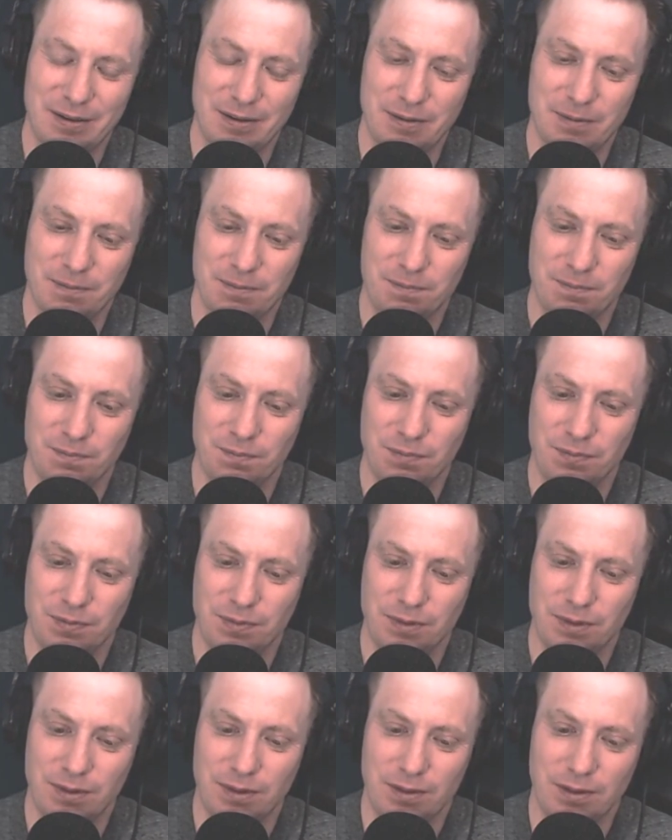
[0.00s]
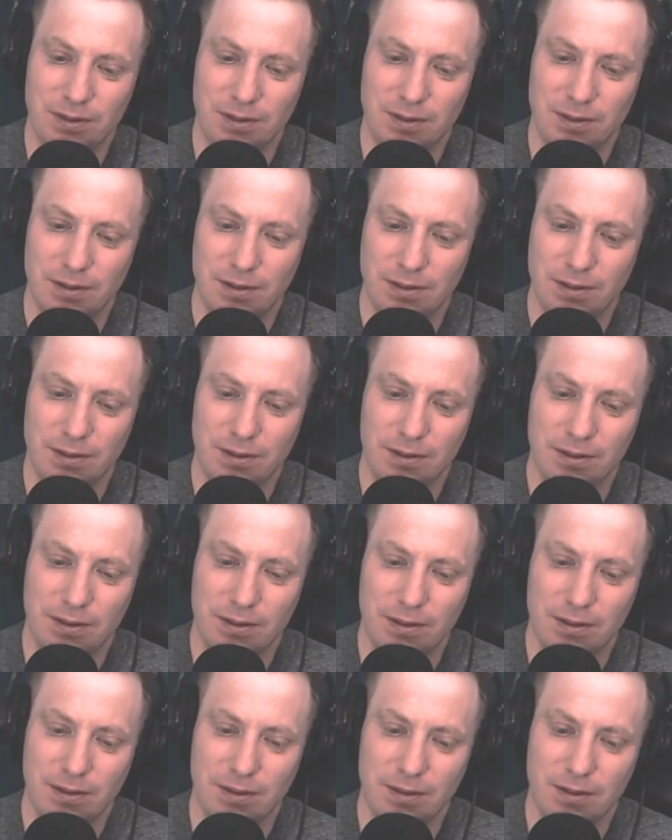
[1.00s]

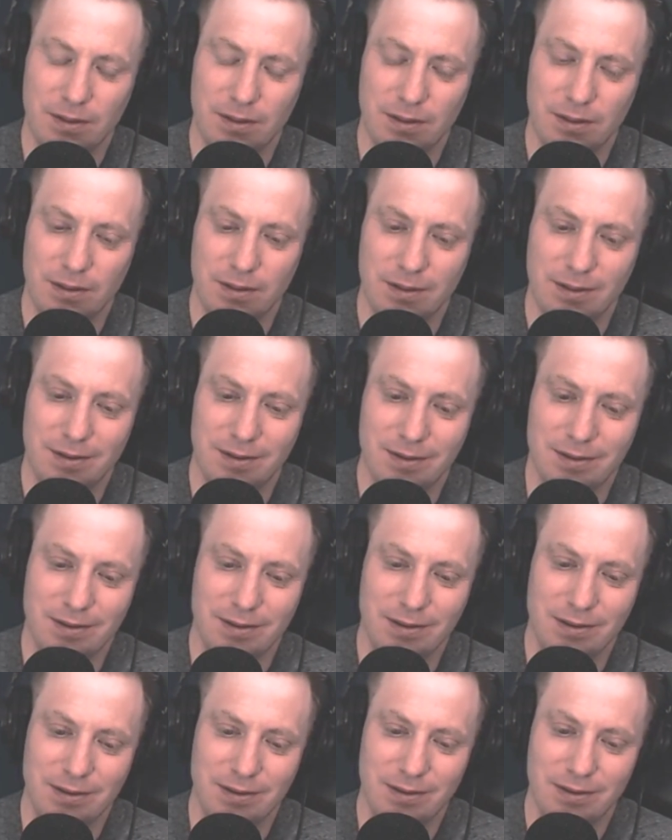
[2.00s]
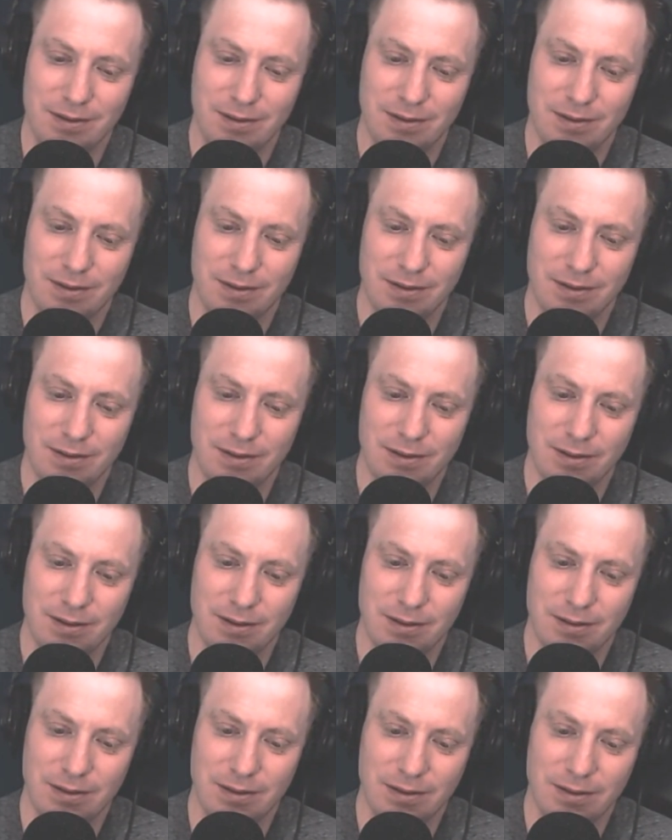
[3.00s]

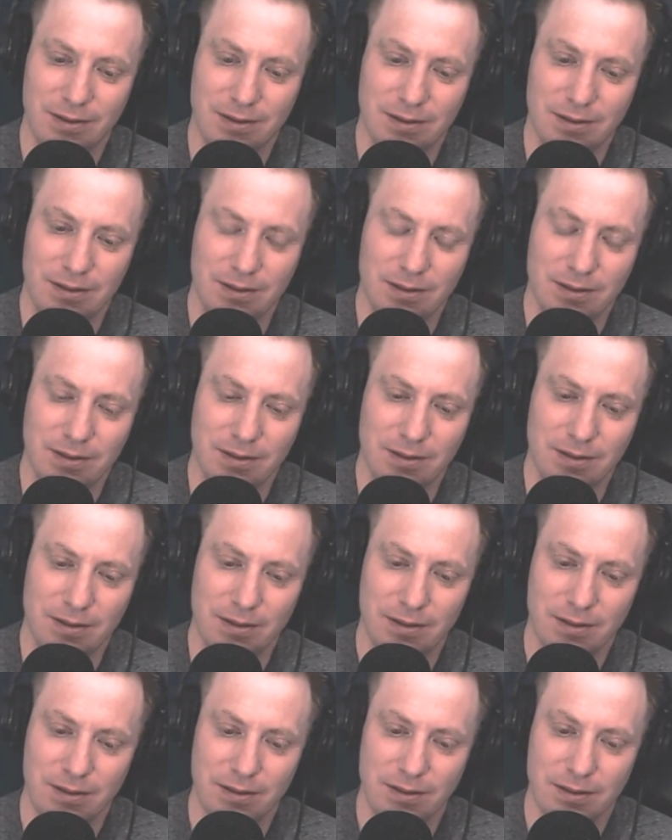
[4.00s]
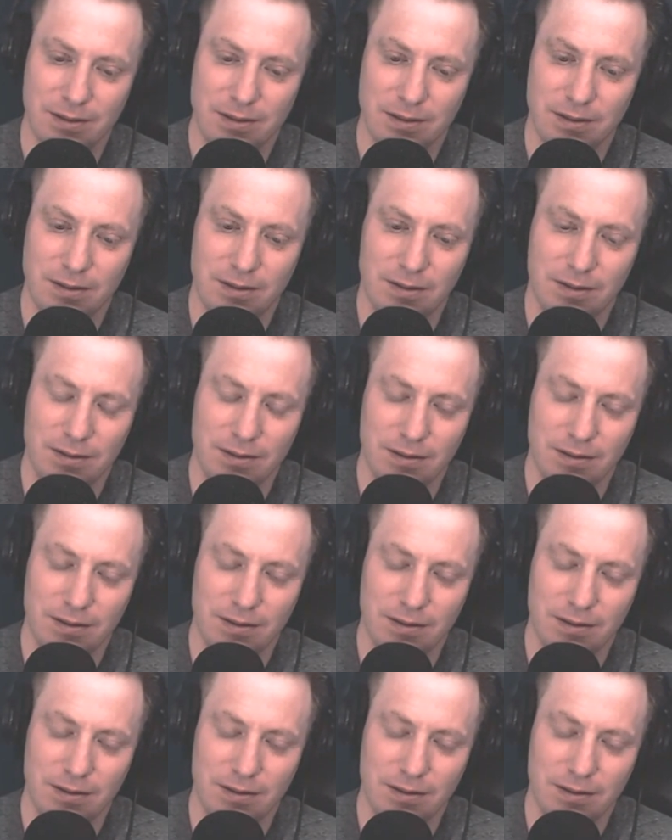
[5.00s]
The person shown says nothing.